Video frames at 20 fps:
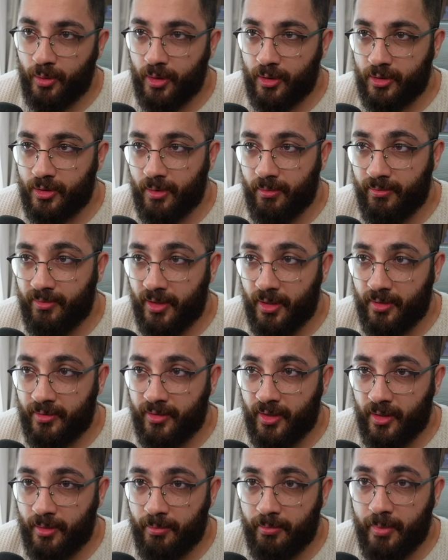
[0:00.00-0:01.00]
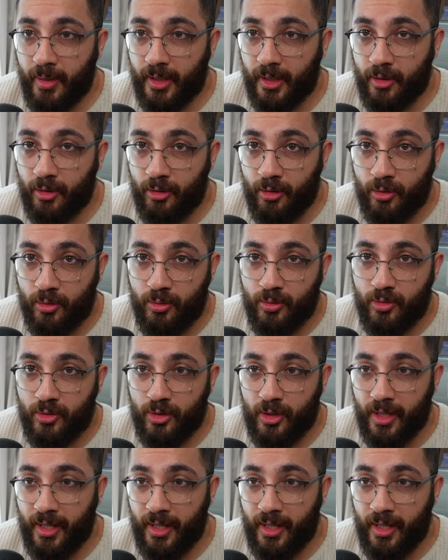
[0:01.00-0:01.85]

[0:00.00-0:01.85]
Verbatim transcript: It's a very, very big news,